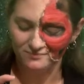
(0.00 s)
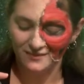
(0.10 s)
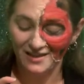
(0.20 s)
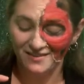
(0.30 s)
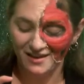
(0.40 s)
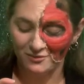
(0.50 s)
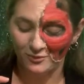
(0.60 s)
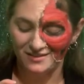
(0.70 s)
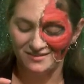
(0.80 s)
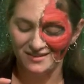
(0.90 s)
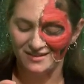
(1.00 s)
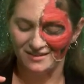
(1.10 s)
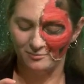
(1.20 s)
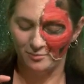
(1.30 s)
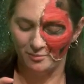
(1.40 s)
And then we did
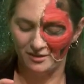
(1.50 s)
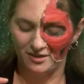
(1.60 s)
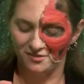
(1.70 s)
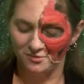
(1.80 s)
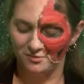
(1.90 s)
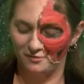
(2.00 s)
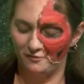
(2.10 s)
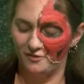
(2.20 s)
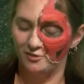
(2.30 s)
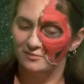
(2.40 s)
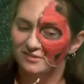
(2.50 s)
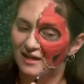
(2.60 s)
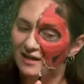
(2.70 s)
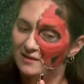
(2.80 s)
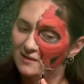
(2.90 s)
it, but because it was a film
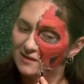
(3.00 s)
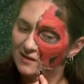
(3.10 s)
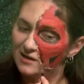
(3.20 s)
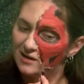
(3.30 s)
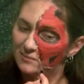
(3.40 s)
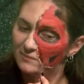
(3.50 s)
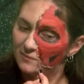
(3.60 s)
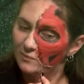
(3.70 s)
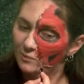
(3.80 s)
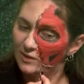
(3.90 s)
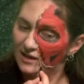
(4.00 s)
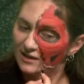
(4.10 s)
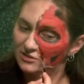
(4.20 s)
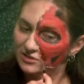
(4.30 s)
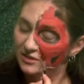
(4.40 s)
set, um, we
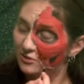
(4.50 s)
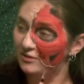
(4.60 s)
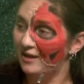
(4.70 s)
actually couldn't